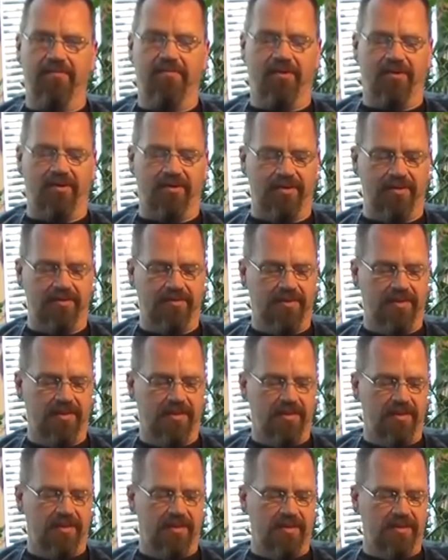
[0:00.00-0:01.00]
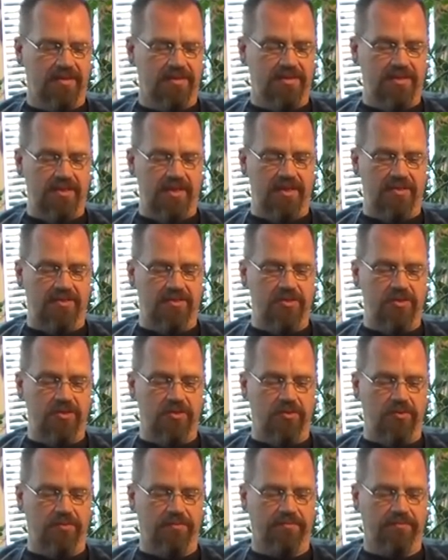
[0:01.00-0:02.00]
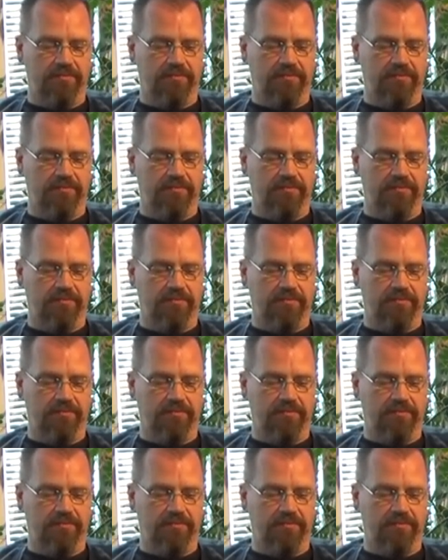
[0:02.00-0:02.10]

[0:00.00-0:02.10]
party, CSU,